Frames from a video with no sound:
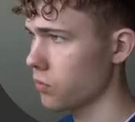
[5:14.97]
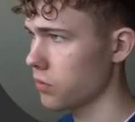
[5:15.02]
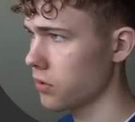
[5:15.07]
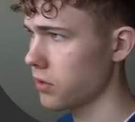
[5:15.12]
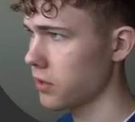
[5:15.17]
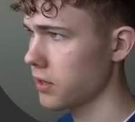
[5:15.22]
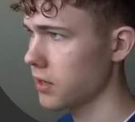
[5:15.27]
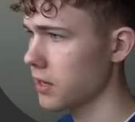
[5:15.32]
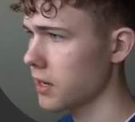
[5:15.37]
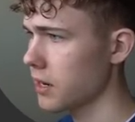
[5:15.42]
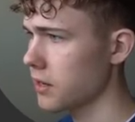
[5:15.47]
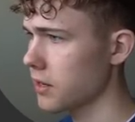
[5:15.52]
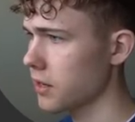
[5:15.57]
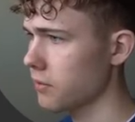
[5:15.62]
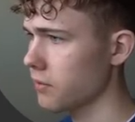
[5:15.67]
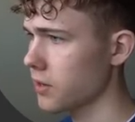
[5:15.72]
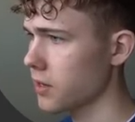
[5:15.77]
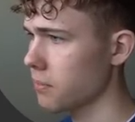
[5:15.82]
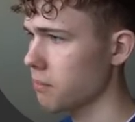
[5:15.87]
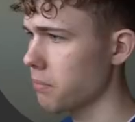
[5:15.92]
thing here
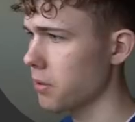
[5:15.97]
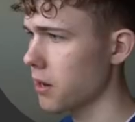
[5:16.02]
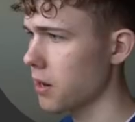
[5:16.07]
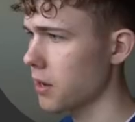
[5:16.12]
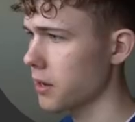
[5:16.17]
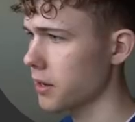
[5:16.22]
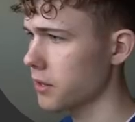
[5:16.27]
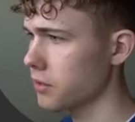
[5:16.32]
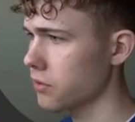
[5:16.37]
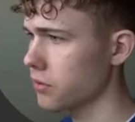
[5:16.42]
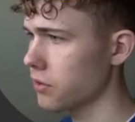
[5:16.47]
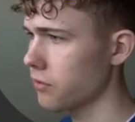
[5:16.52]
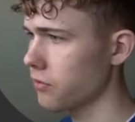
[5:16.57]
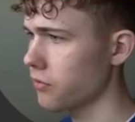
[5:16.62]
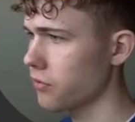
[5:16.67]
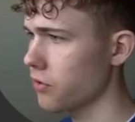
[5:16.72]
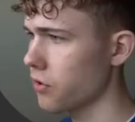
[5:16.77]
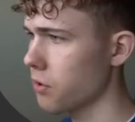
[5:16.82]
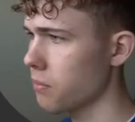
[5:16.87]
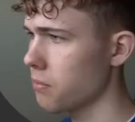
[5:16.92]
that we can plug into the
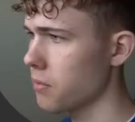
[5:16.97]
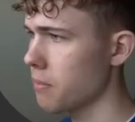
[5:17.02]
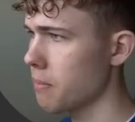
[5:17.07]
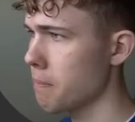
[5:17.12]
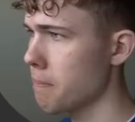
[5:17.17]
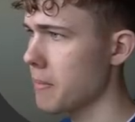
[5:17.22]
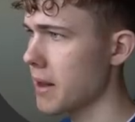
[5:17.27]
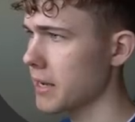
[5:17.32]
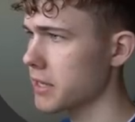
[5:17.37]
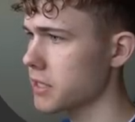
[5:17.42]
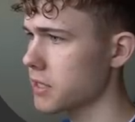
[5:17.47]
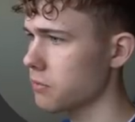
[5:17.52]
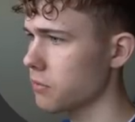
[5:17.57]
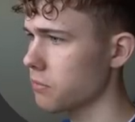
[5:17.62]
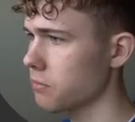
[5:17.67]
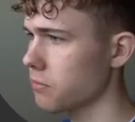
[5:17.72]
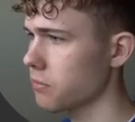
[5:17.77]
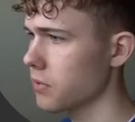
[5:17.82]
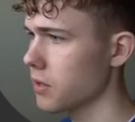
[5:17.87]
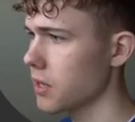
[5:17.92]
from maximum.